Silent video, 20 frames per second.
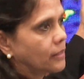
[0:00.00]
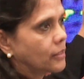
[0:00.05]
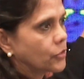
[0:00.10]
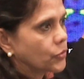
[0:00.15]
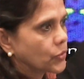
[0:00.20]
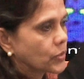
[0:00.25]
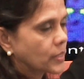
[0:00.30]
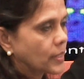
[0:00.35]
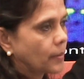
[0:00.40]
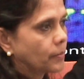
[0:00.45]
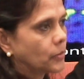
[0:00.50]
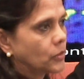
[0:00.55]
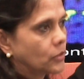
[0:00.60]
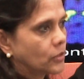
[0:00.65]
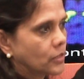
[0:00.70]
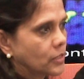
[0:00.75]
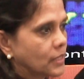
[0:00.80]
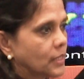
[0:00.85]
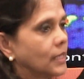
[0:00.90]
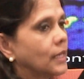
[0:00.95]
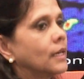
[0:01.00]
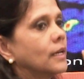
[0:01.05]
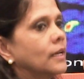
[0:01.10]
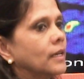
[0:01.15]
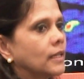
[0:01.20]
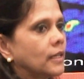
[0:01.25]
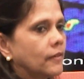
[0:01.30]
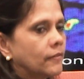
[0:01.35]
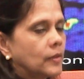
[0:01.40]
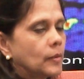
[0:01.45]
these receptors,
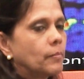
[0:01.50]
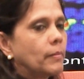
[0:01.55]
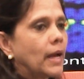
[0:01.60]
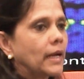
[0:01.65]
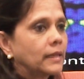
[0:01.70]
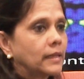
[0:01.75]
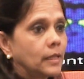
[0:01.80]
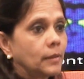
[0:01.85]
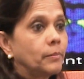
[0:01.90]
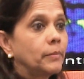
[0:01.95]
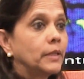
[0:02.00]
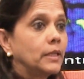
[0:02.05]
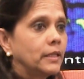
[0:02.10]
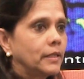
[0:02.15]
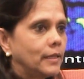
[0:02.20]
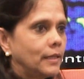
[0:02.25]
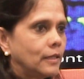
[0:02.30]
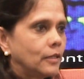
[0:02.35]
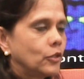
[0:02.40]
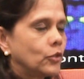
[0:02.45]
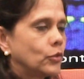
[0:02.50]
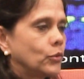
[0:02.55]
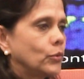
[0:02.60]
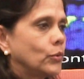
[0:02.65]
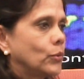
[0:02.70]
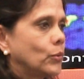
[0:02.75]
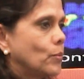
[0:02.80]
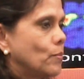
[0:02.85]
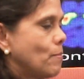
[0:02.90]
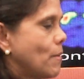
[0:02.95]
give them back the ability
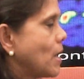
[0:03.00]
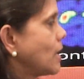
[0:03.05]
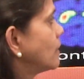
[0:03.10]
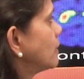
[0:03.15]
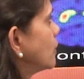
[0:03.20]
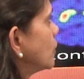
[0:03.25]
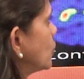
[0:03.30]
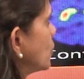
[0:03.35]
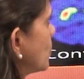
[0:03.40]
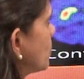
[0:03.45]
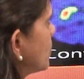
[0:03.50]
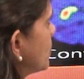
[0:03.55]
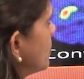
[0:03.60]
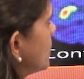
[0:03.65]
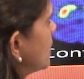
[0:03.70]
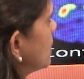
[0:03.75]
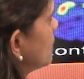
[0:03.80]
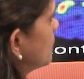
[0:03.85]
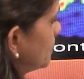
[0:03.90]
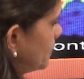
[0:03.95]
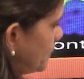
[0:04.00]
to make the dopamine.